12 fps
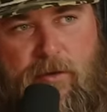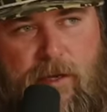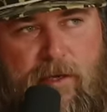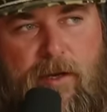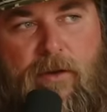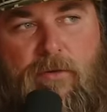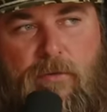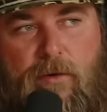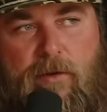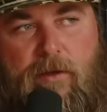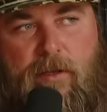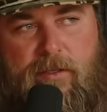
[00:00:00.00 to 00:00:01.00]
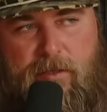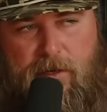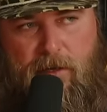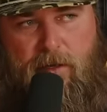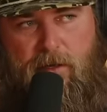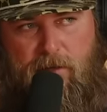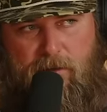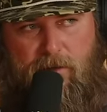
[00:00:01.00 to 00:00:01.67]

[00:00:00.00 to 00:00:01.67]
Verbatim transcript: Like no, it's not a